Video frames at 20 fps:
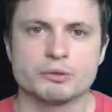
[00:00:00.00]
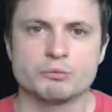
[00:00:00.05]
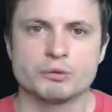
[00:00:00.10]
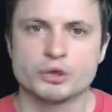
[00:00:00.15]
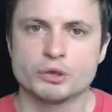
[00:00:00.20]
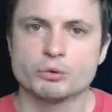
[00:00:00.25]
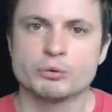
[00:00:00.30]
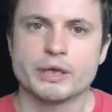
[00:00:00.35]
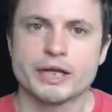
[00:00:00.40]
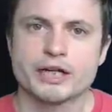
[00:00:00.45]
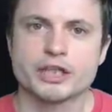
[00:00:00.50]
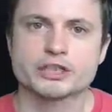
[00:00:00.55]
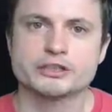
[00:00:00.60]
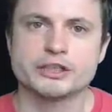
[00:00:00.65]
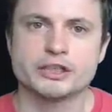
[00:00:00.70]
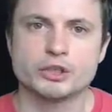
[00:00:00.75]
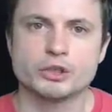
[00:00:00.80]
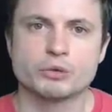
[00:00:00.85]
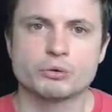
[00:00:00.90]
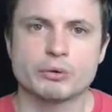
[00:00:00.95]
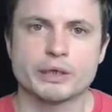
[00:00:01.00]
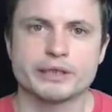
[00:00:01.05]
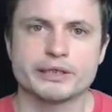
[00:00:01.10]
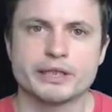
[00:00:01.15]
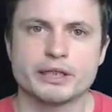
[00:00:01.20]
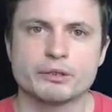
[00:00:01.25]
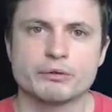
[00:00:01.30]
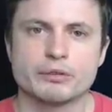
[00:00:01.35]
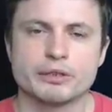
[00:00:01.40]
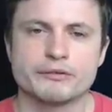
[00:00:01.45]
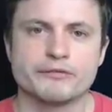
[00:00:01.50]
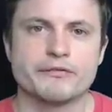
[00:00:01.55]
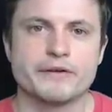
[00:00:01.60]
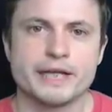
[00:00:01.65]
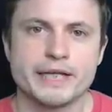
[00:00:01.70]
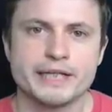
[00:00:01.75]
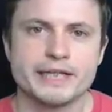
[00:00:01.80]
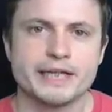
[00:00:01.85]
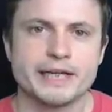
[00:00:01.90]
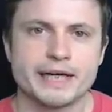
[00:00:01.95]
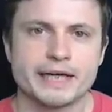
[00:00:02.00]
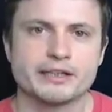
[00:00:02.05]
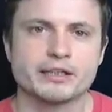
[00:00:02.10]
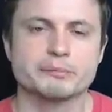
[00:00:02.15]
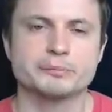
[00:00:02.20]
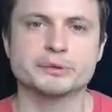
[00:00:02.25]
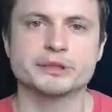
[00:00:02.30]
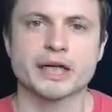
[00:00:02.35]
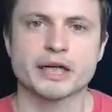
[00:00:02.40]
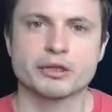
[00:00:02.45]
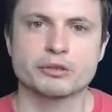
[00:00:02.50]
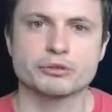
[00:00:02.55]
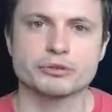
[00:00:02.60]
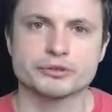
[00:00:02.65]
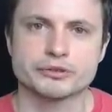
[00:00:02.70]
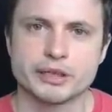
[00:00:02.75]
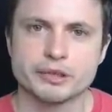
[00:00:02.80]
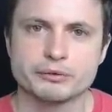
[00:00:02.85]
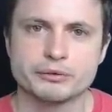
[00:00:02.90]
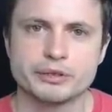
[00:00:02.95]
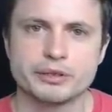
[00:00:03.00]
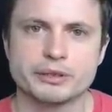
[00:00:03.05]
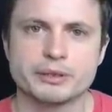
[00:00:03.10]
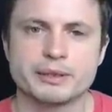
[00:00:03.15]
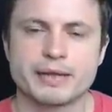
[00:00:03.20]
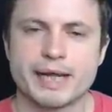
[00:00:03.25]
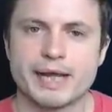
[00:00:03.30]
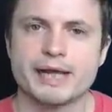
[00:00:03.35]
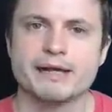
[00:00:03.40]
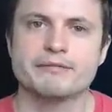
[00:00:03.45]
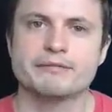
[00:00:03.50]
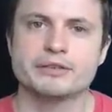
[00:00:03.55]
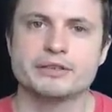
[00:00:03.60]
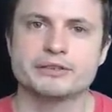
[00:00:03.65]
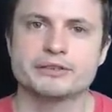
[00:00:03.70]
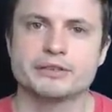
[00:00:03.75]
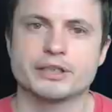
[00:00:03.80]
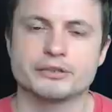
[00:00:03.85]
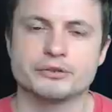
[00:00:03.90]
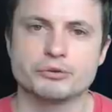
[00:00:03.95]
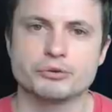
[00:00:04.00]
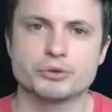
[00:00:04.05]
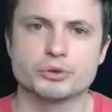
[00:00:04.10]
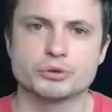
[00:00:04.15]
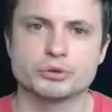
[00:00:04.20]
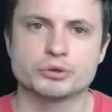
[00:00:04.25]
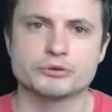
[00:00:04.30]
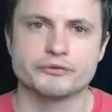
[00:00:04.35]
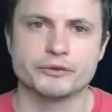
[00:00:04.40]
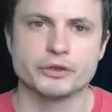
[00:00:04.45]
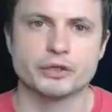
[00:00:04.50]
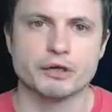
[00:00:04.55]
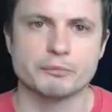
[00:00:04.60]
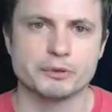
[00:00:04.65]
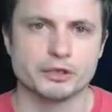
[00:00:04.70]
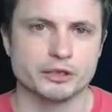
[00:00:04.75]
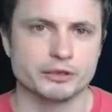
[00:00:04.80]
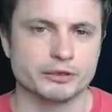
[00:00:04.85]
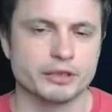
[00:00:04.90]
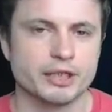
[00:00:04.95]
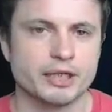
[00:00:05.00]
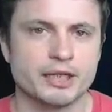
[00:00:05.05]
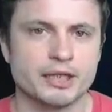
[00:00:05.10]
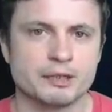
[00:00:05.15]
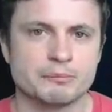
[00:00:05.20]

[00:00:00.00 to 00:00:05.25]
We don't actually know right now if any other black holes out there have this unusual phenomenon.